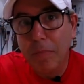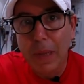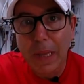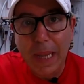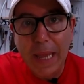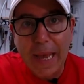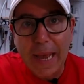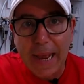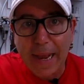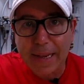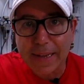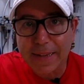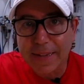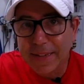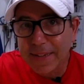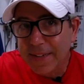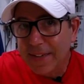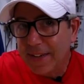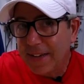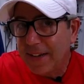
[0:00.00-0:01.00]
black.
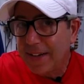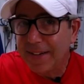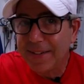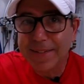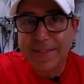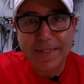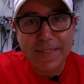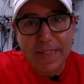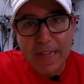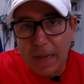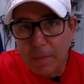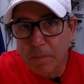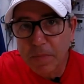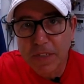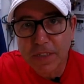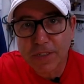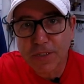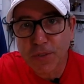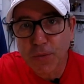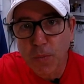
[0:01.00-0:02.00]
Not
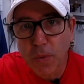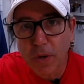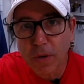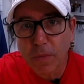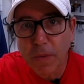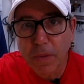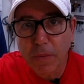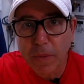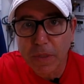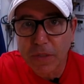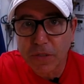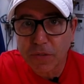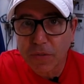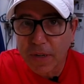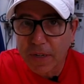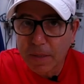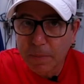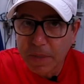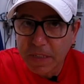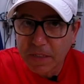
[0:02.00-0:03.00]
much to work with when you're
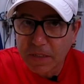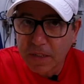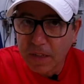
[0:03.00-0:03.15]
trying to mix